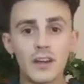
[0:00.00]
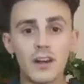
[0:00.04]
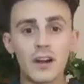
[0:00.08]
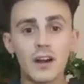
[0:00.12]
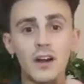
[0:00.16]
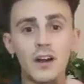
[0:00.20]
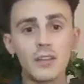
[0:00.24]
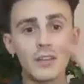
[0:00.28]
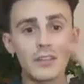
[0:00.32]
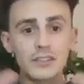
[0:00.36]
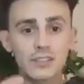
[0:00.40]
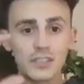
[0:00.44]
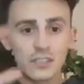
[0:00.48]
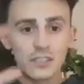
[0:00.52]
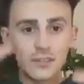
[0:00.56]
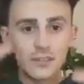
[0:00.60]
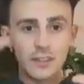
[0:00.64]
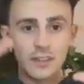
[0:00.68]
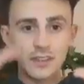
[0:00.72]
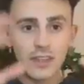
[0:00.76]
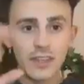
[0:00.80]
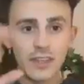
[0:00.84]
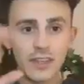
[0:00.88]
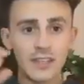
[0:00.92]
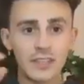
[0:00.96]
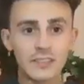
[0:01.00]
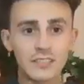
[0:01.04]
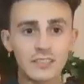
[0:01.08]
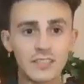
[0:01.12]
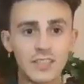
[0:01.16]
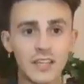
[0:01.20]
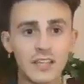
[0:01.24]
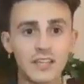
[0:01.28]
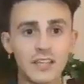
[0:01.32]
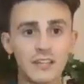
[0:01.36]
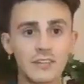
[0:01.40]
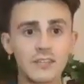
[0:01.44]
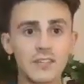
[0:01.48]
All these different things
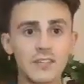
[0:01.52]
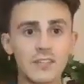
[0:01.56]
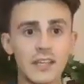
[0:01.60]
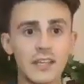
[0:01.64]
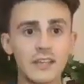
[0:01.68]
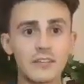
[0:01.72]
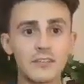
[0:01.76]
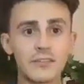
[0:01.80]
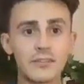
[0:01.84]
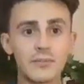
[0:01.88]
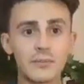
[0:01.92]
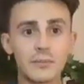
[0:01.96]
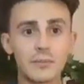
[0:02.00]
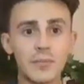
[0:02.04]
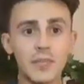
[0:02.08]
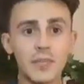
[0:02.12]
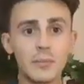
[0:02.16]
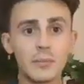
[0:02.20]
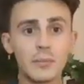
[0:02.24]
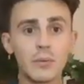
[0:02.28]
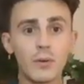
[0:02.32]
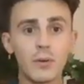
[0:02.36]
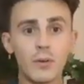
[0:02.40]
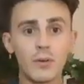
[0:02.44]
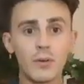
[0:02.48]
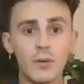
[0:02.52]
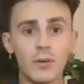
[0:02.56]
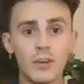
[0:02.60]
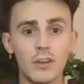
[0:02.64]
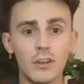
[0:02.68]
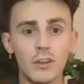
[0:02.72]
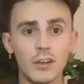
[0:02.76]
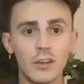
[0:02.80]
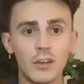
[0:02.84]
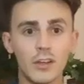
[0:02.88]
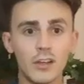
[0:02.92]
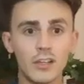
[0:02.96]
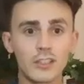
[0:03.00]
kind of give people
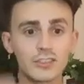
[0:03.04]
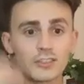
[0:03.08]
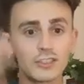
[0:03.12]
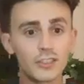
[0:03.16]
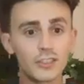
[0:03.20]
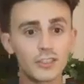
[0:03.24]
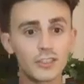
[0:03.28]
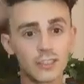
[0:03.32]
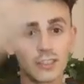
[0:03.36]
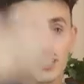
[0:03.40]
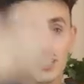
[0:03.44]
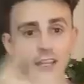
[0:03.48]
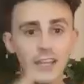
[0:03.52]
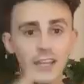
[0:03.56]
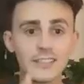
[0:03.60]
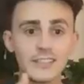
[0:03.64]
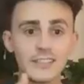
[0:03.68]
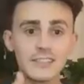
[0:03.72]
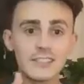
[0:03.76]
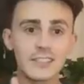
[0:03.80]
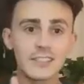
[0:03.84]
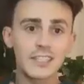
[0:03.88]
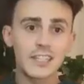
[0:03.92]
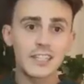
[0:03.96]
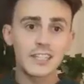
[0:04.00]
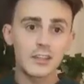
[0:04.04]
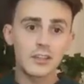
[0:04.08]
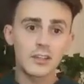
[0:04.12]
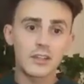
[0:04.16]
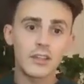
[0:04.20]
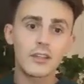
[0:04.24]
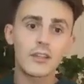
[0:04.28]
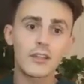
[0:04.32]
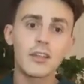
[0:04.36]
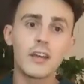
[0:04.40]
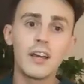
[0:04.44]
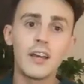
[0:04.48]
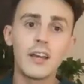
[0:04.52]
a certain lens that they look
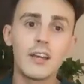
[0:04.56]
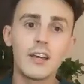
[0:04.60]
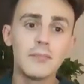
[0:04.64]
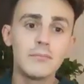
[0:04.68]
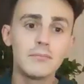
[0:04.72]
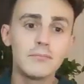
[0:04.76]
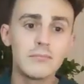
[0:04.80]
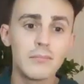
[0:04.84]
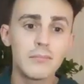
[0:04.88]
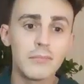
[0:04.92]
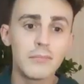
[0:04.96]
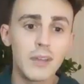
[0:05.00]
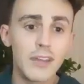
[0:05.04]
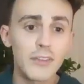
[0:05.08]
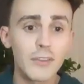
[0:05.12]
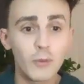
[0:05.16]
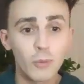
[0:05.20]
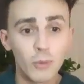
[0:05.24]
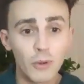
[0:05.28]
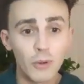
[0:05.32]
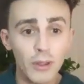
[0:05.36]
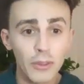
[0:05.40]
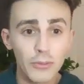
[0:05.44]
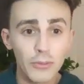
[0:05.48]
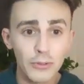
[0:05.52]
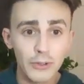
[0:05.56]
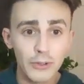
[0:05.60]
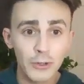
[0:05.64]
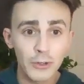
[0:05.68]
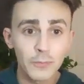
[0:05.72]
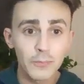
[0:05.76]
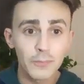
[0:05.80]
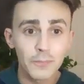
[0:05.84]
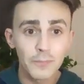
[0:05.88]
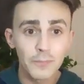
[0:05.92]
at the world through.